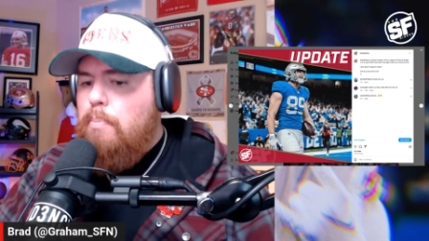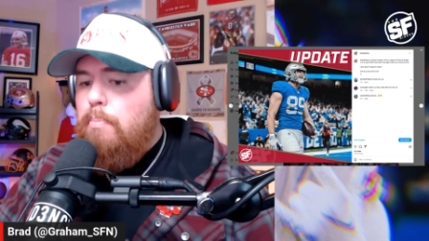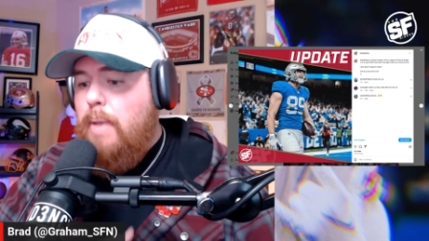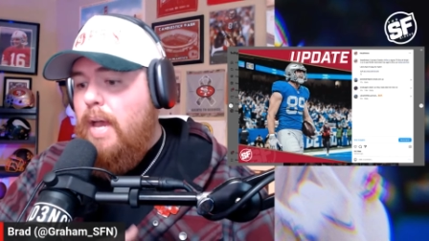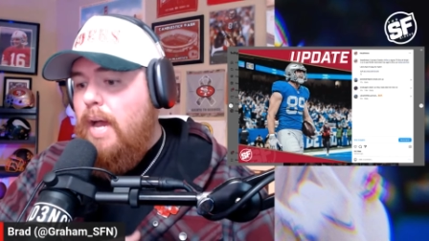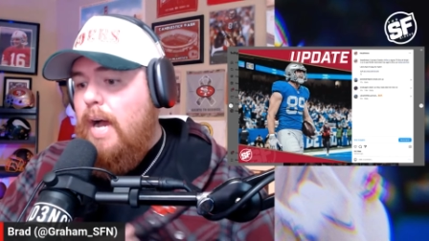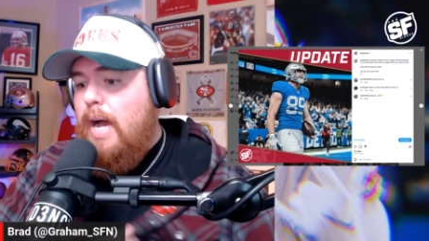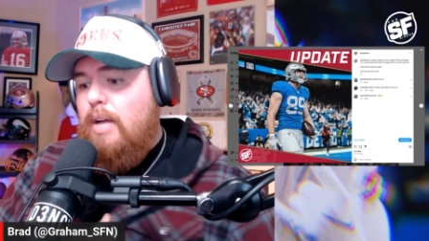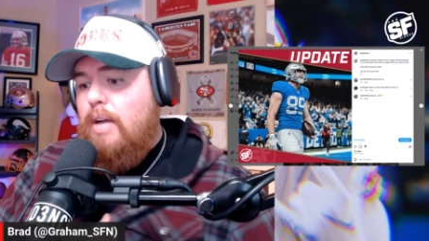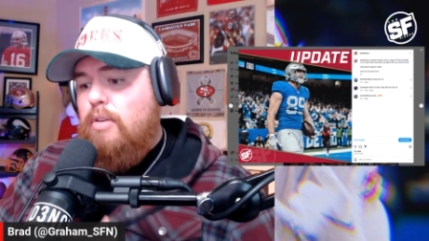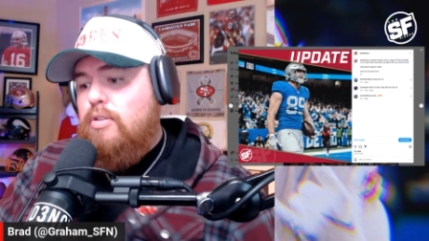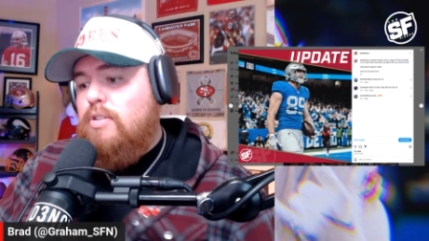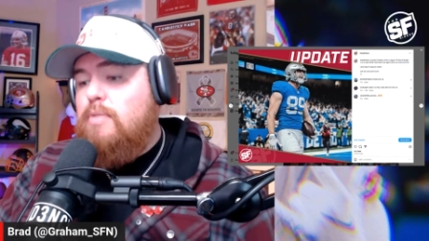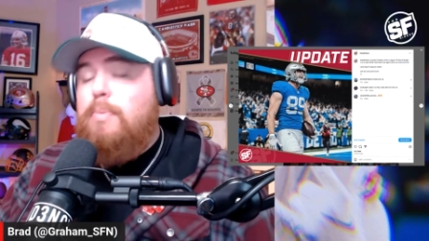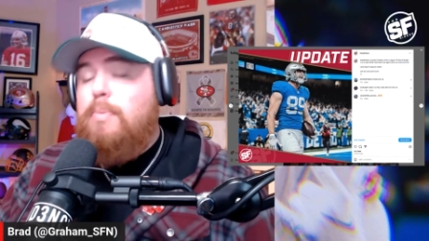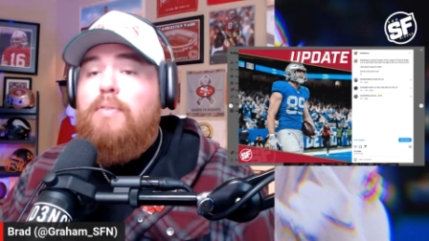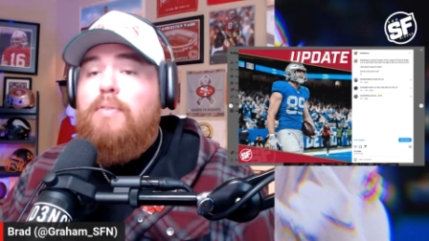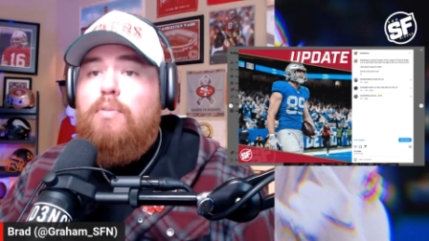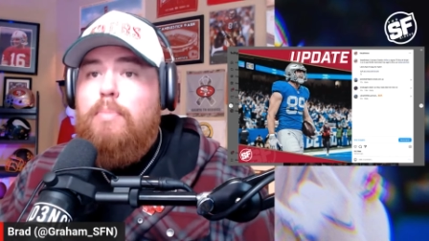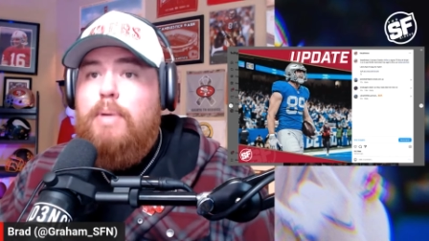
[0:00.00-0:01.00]
I'll
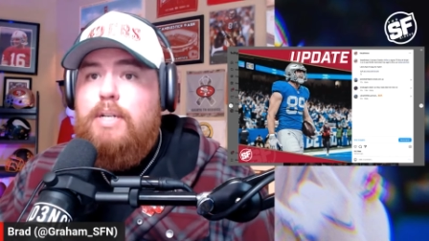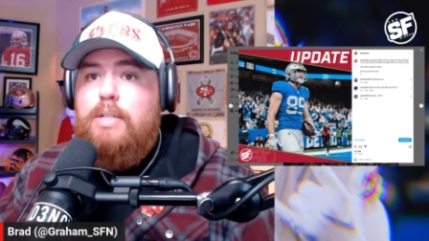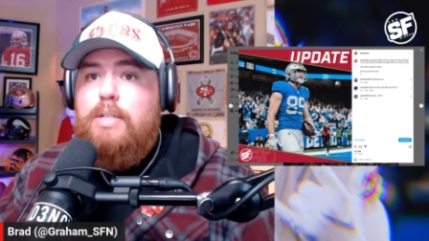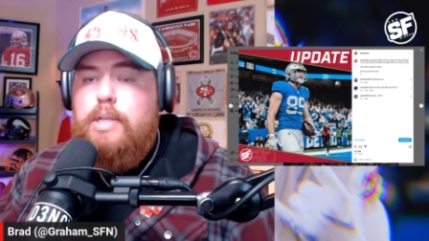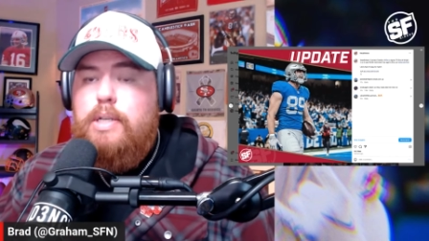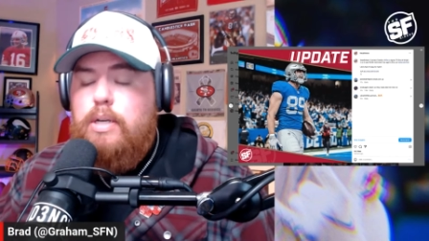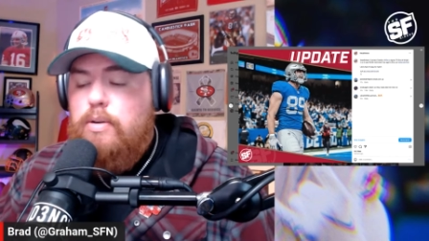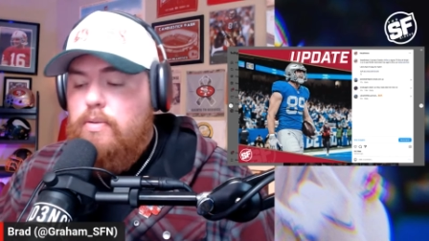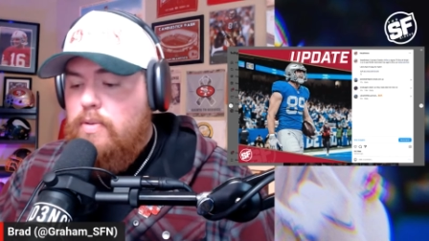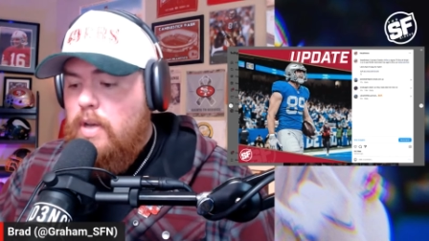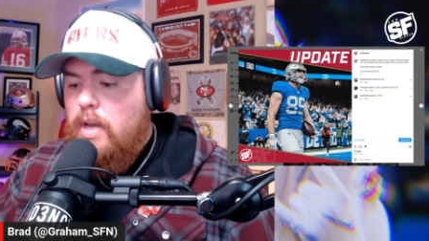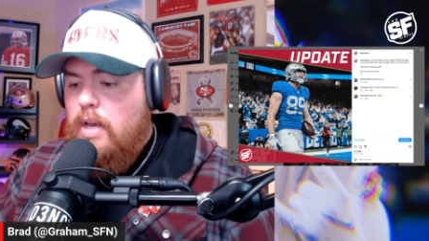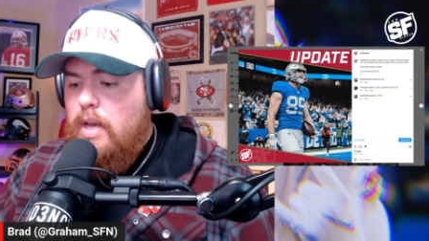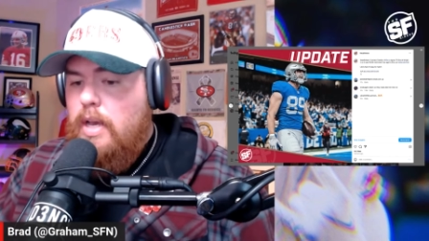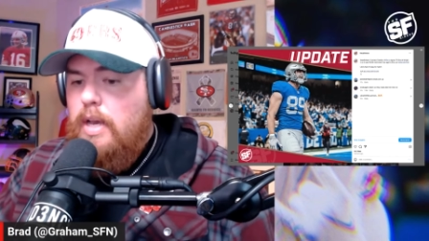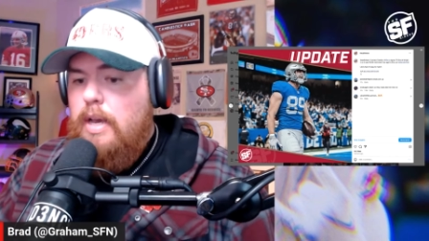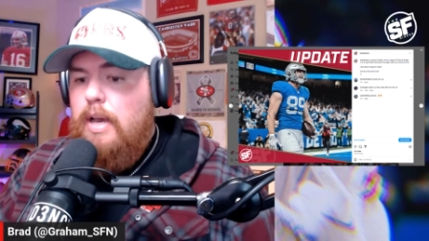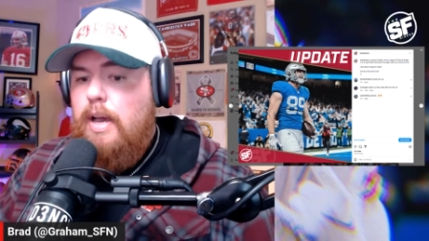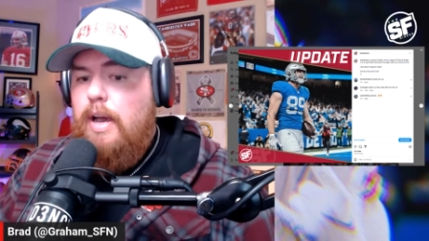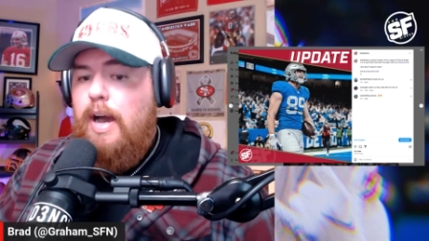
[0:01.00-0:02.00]
speak for myself,
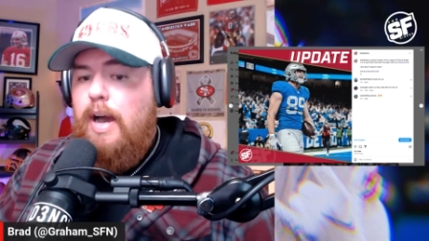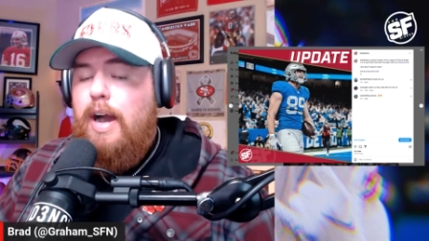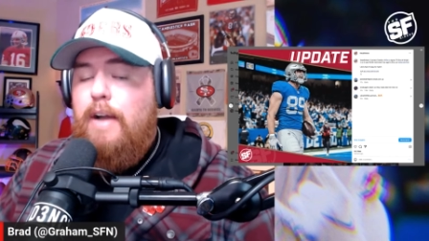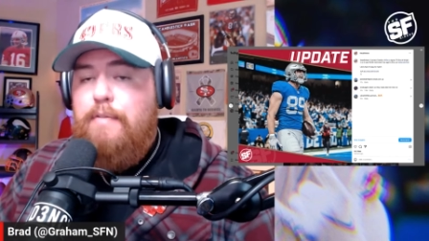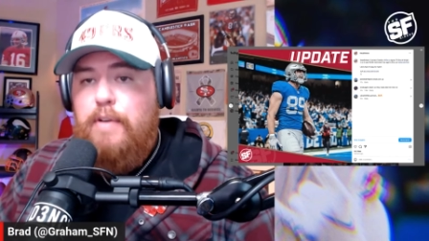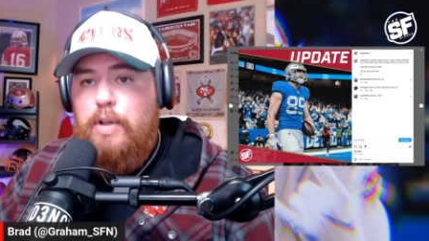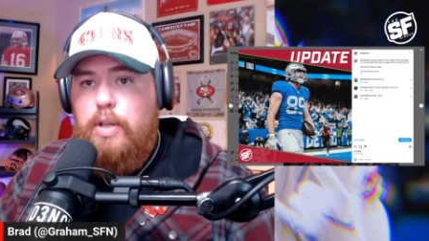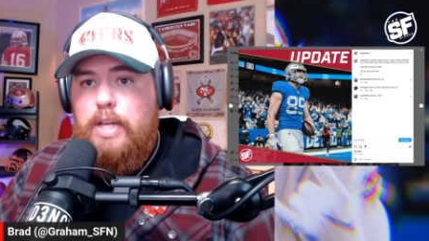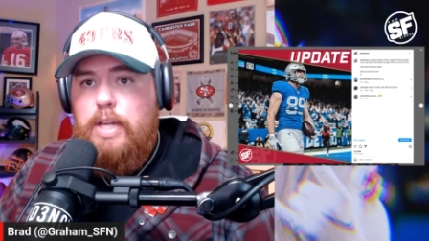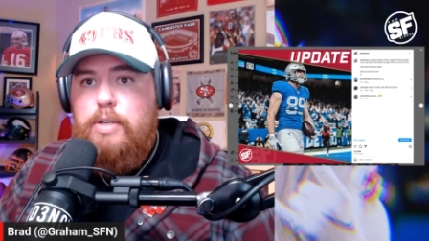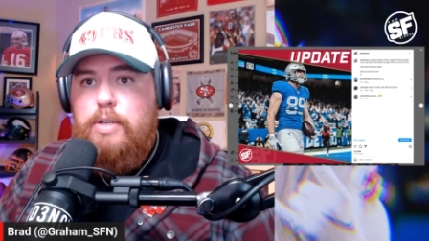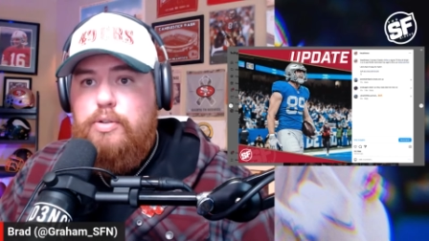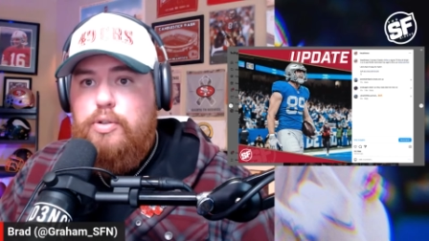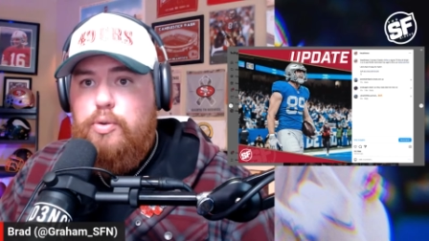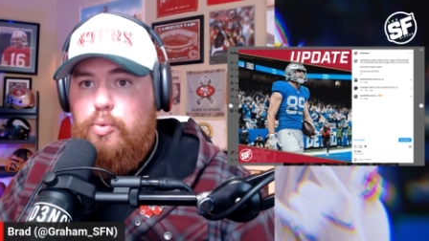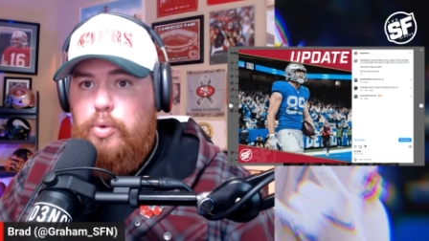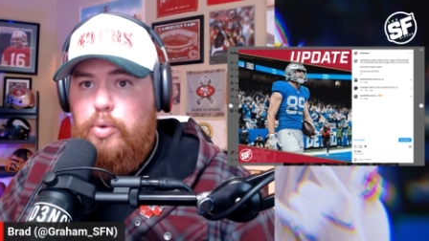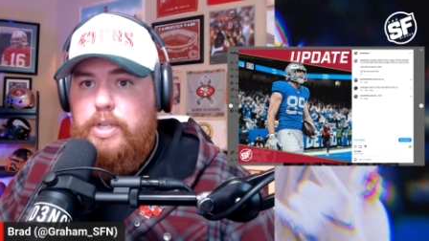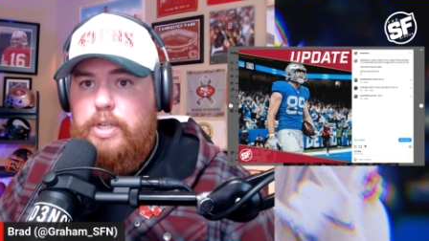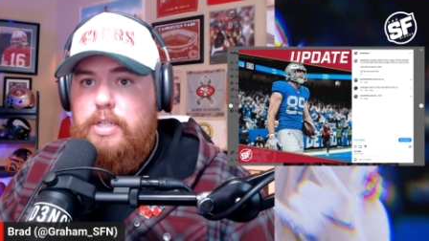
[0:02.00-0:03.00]
I felt like it was a
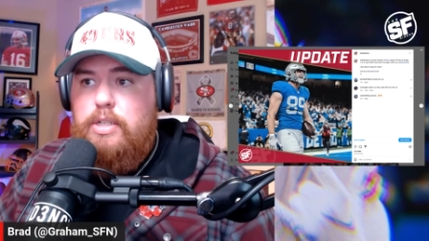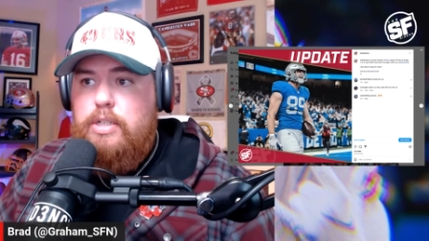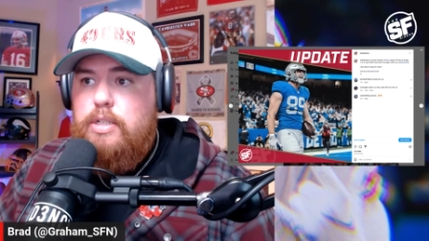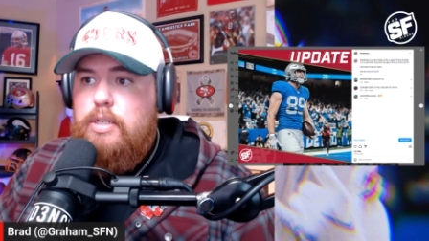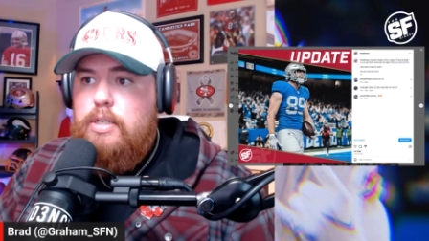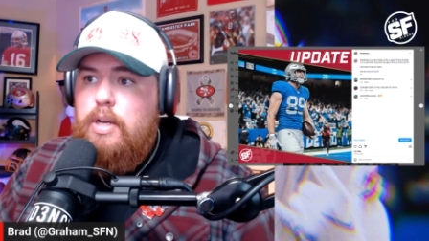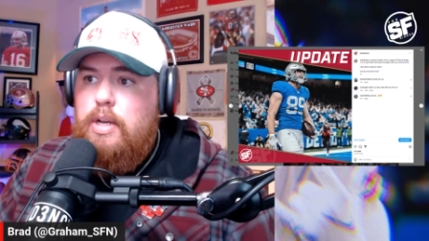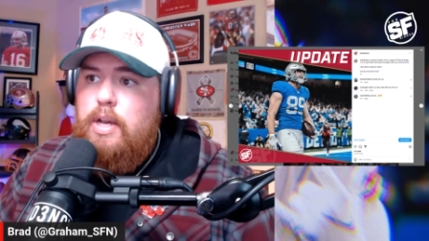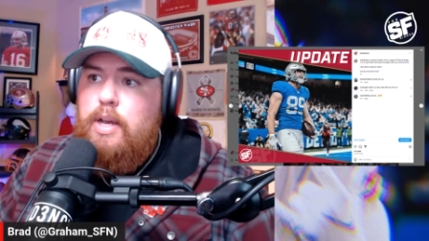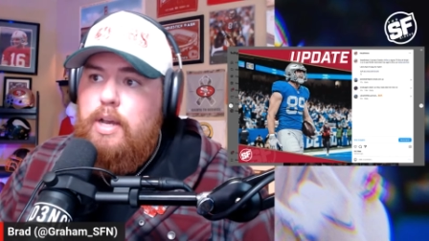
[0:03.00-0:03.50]
reach.